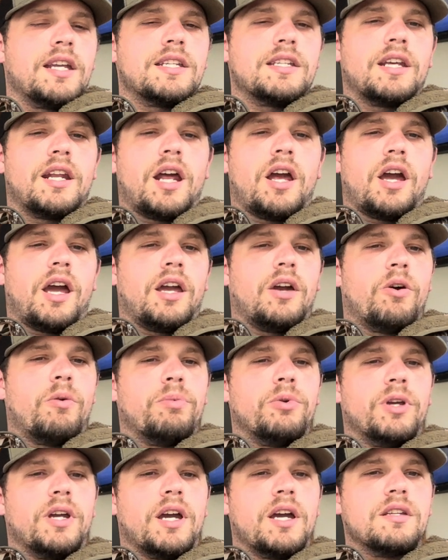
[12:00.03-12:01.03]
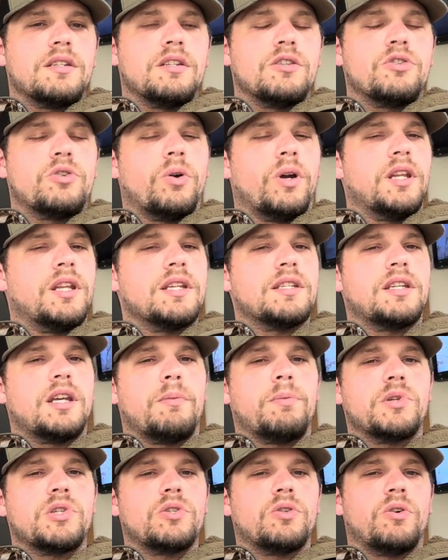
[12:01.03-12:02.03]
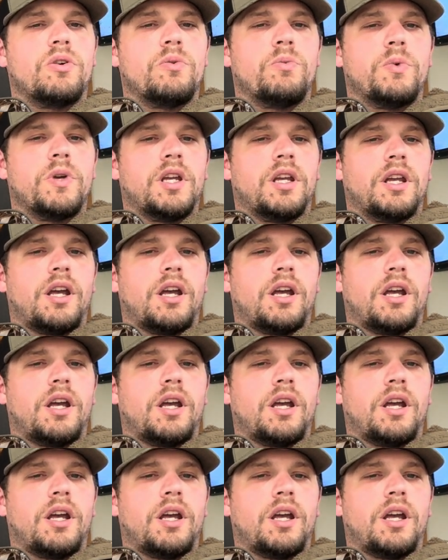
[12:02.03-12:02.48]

said, I hope you guys enjoyed this episode.